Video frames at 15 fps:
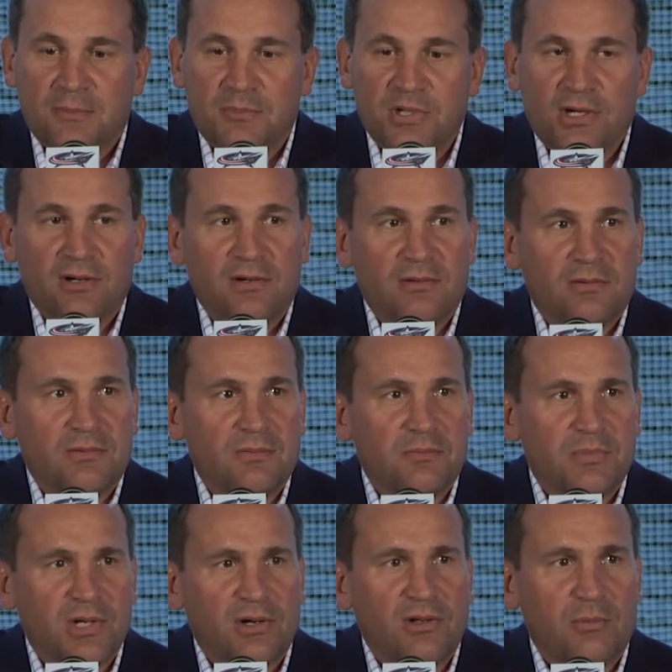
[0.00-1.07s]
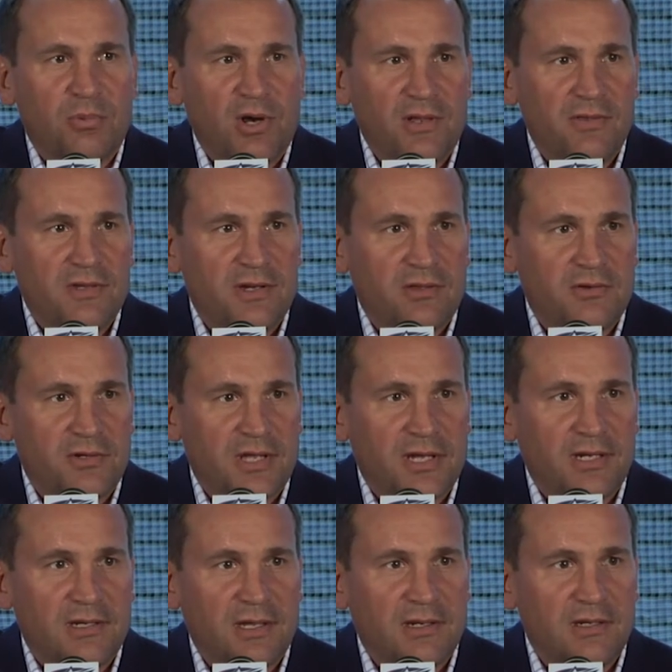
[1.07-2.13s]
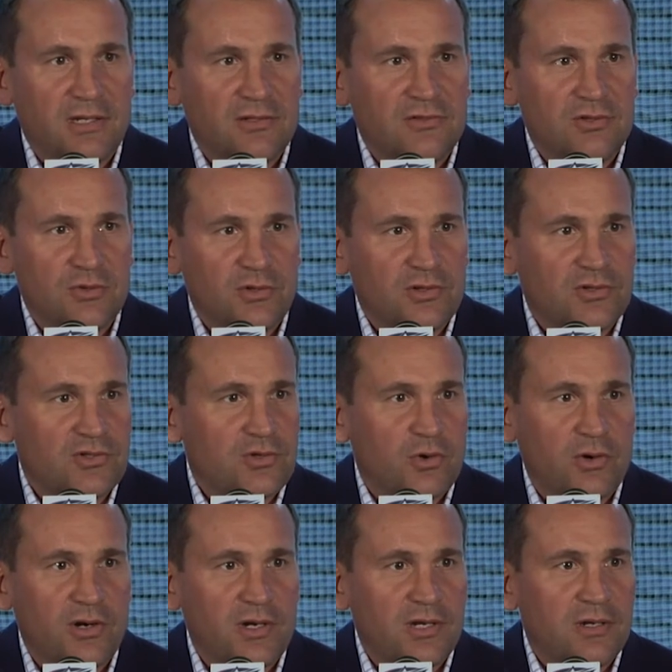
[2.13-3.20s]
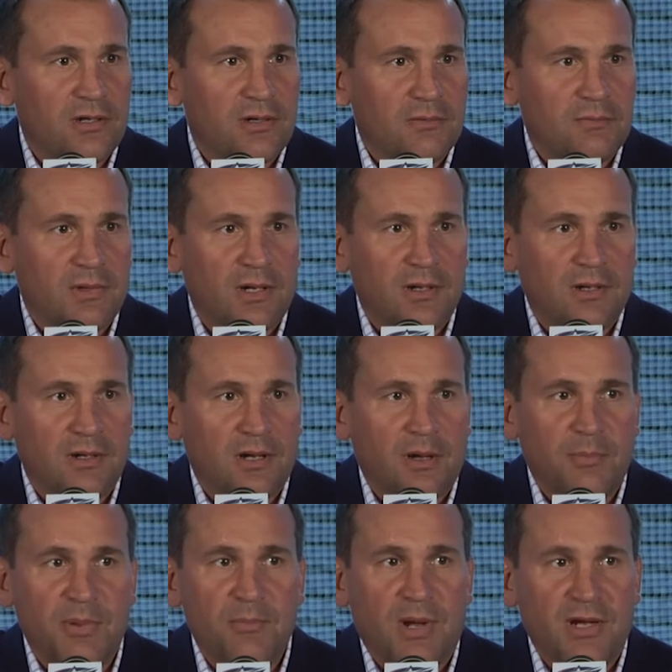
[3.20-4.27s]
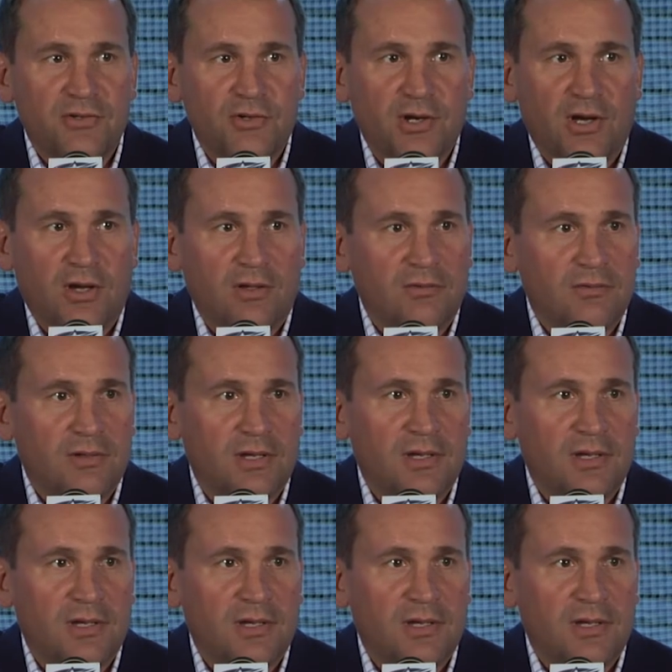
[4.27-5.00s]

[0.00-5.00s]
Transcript: Pierre LeBrun the other day, and he's doing a story up in Montreal.